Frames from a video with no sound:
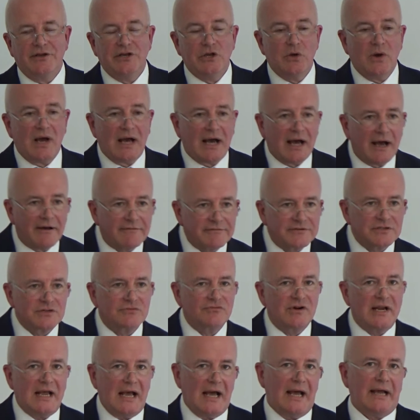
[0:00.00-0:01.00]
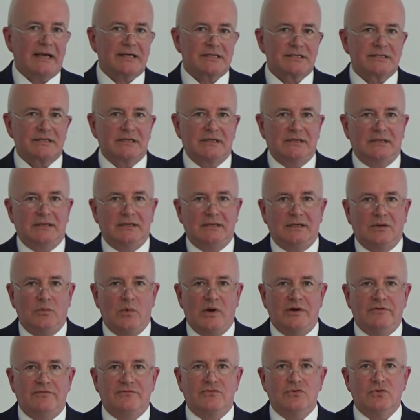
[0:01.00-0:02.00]
You have to react
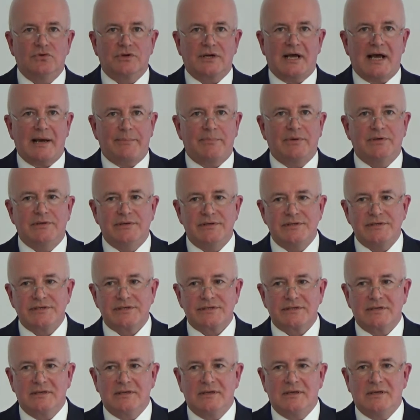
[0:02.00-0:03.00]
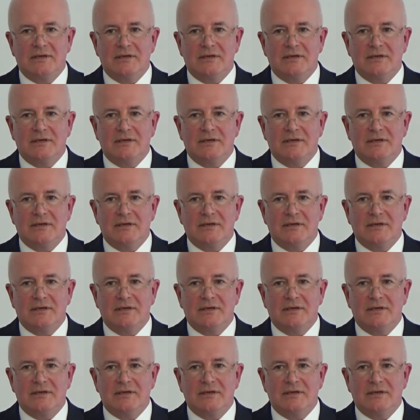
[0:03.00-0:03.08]
when fraud happens,